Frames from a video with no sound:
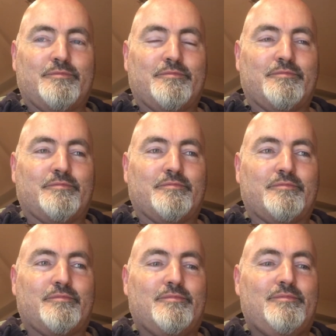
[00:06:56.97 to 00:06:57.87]

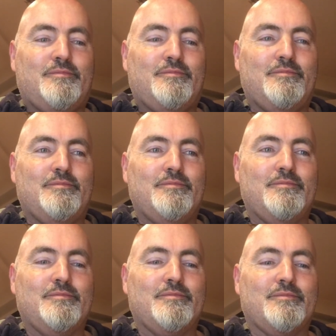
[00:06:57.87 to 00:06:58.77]
(no one is talking)